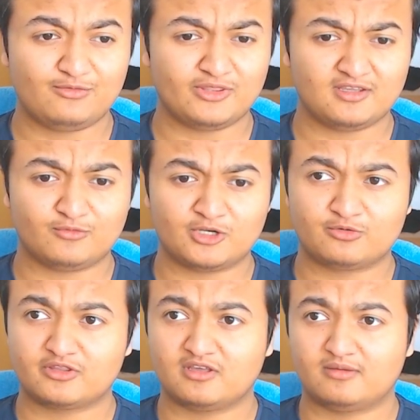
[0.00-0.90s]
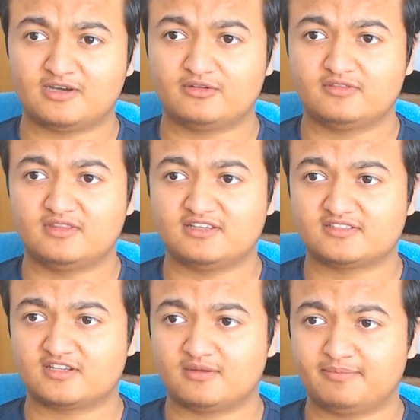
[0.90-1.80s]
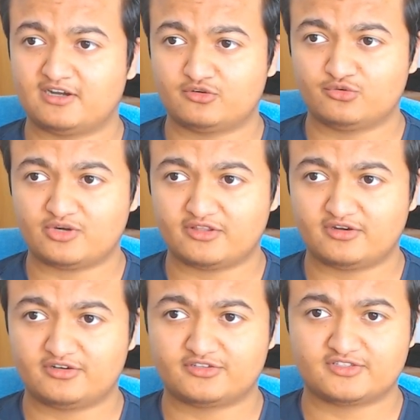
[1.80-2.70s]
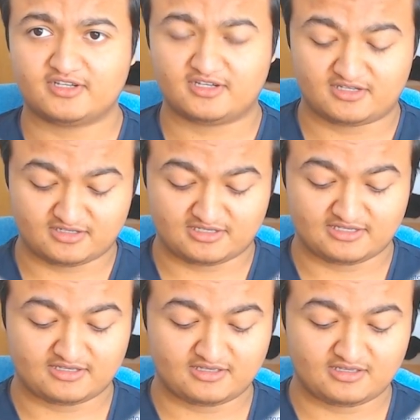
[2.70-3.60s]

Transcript: one good thing about this compared to others like